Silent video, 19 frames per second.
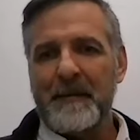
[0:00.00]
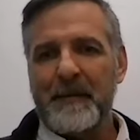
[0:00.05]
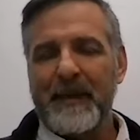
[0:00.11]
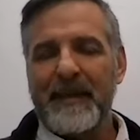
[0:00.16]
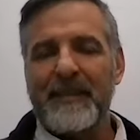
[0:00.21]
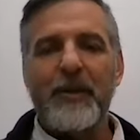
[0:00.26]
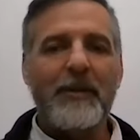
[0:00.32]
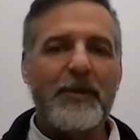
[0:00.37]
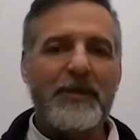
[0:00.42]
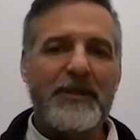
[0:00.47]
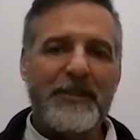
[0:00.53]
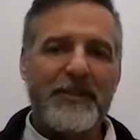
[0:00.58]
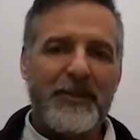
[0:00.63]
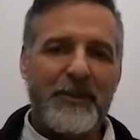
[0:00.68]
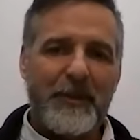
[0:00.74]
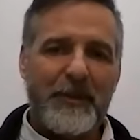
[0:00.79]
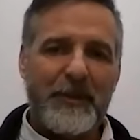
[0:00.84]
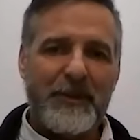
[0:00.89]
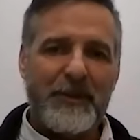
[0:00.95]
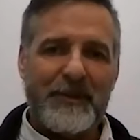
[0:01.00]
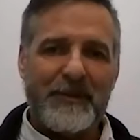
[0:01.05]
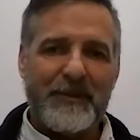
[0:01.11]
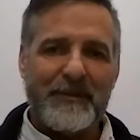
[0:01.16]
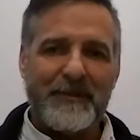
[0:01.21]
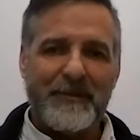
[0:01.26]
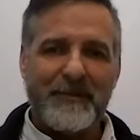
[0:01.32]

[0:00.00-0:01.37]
It's all about distribution.